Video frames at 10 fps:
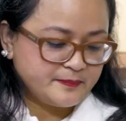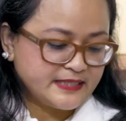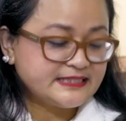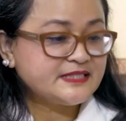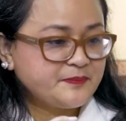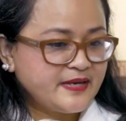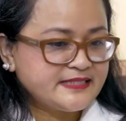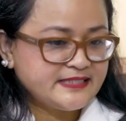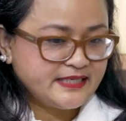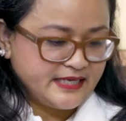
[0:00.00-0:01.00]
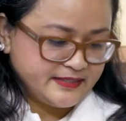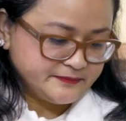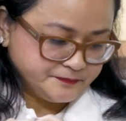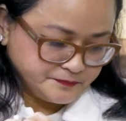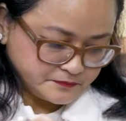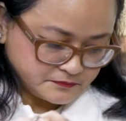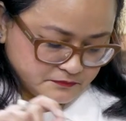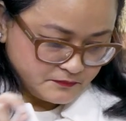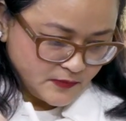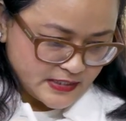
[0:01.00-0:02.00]
participating in
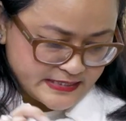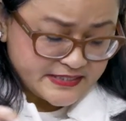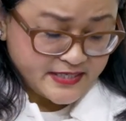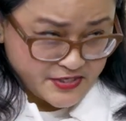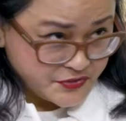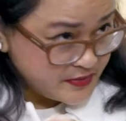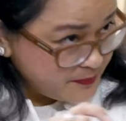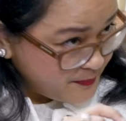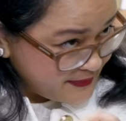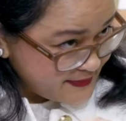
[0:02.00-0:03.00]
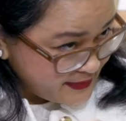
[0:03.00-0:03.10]
international peace